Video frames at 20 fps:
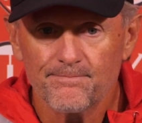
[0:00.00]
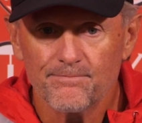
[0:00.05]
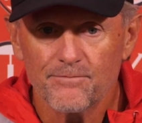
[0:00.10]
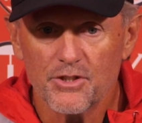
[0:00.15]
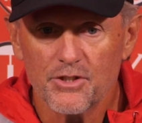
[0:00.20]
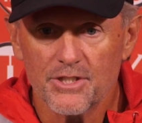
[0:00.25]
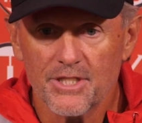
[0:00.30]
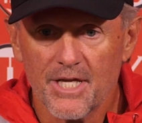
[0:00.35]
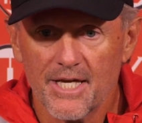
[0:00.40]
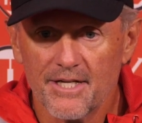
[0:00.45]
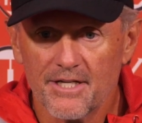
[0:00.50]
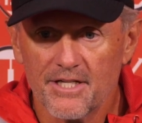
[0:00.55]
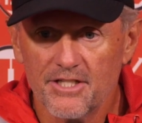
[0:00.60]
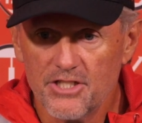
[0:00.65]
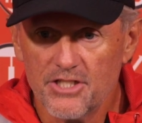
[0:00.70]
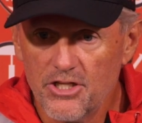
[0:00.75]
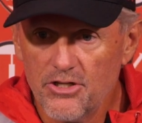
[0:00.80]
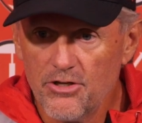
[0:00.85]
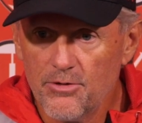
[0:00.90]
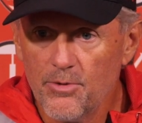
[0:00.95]
just got to
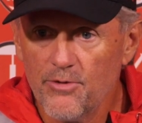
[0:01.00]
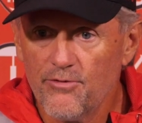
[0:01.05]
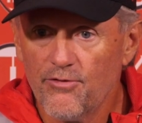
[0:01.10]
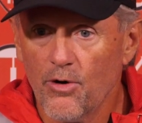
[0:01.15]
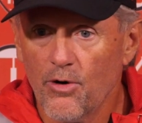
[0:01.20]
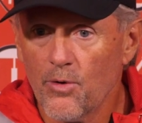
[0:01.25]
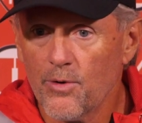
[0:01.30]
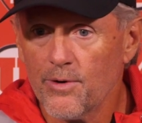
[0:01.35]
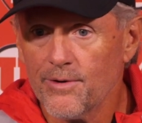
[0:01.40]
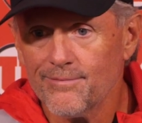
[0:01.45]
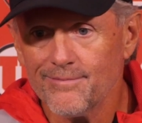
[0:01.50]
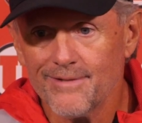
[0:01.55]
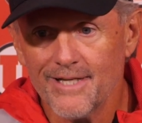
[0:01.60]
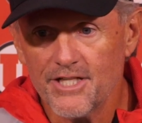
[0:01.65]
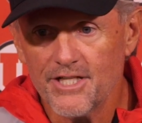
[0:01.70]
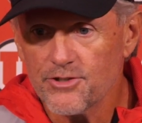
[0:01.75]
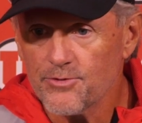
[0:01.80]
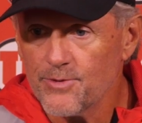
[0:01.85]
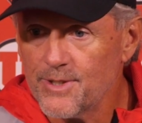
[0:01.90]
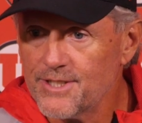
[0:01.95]
continue to move forward.
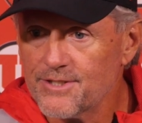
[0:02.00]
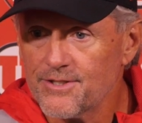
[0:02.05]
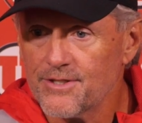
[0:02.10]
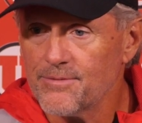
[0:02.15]
Injuries